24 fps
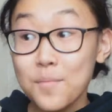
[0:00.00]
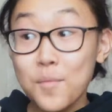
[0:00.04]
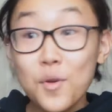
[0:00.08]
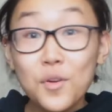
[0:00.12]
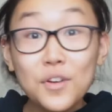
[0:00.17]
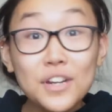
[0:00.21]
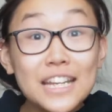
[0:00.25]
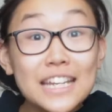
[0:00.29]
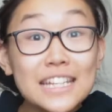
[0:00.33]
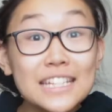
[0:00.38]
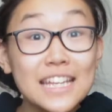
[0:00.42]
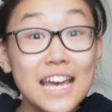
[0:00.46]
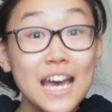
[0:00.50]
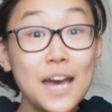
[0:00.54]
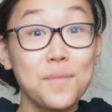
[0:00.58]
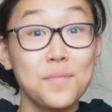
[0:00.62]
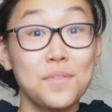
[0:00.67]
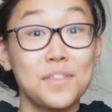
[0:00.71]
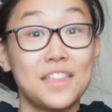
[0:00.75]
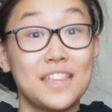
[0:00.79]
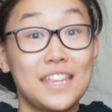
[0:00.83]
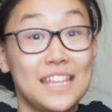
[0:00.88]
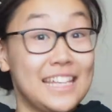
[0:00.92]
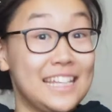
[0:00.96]
more in
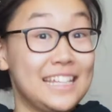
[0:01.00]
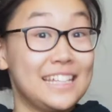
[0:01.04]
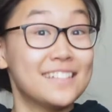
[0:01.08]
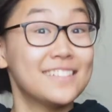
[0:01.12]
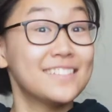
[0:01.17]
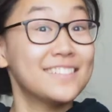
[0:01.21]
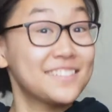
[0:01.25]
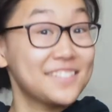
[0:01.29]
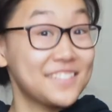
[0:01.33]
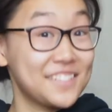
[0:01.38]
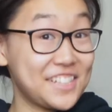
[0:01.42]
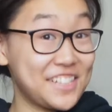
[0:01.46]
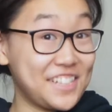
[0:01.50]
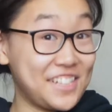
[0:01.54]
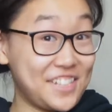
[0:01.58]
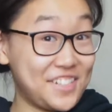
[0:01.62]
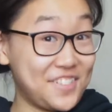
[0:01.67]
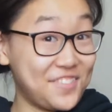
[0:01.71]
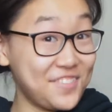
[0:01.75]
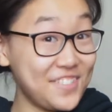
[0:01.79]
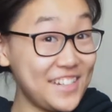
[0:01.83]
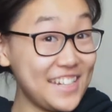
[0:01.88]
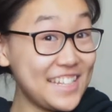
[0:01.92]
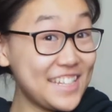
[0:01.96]
depth,
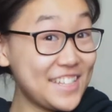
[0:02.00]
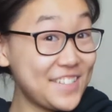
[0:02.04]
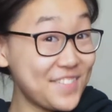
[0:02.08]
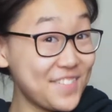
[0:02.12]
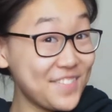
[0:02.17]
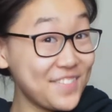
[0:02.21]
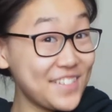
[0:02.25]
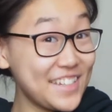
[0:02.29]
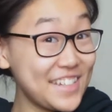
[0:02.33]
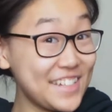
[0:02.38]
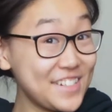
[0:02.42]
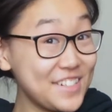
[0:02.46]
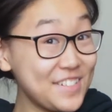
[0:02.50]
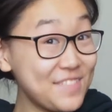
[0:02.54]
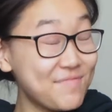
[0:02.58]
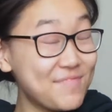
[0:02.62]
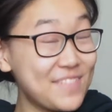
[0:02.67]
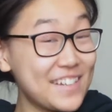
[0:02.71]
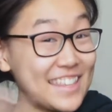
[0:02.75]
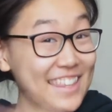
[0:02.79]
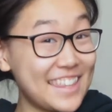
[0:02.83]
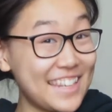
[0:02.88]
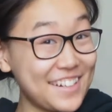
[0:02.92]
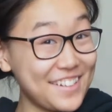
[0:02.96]
Goodreads review,
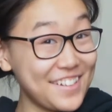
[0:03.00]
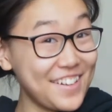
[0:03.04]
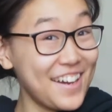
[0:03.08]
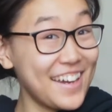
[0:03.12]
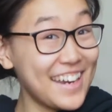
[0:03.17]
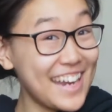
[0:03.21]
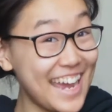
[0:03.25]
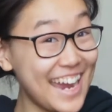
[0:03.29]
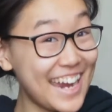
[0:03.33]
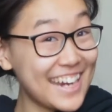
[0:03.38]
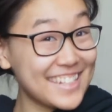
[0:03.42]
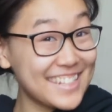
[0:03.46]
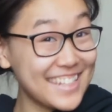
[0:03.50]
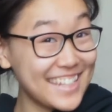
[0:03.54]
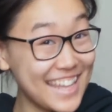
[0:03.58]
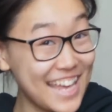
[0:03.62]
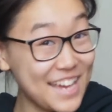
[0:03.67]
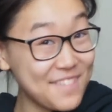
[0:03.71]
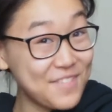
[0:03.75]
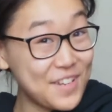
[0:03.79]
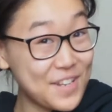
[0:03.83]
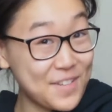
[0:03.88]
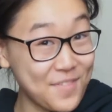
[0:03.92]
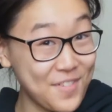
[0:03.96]
but they're not actually
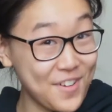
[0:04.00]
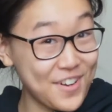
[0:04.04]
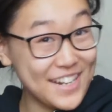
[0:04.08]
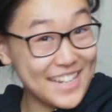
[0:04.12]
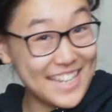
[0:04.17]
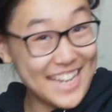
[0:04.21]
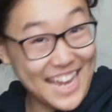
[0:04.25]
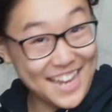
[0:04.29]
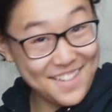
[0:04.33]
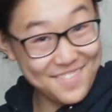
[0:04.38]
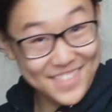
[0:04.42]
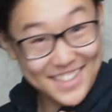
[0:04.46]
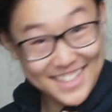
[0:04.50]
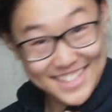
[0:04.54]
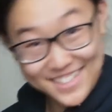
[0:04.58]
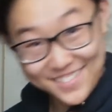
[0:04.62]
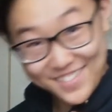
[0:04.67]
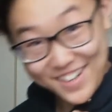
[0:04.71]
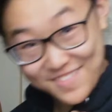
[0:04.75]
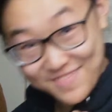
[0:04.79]
that much more in depth, so